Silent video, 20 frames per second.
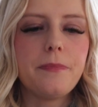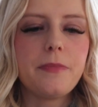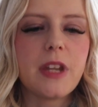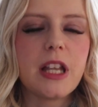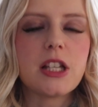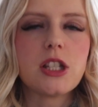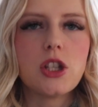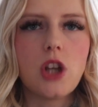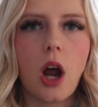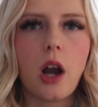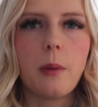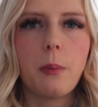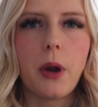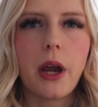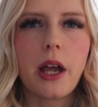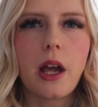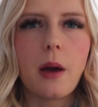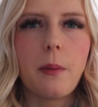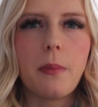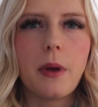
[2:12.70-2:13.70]
it's not a
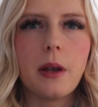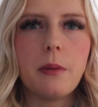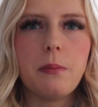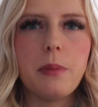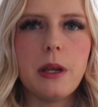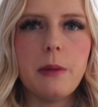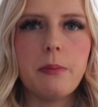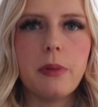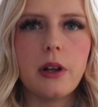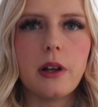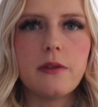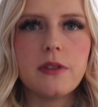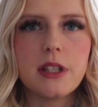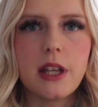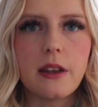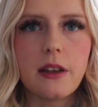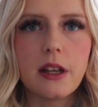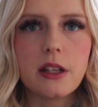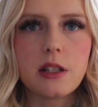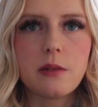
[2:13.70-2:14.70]
breakup, and people have
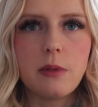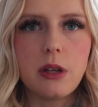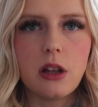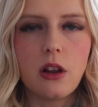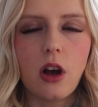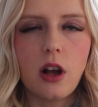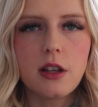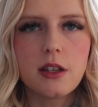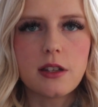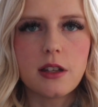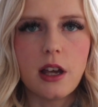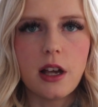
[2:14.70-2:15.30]
said that to me lots,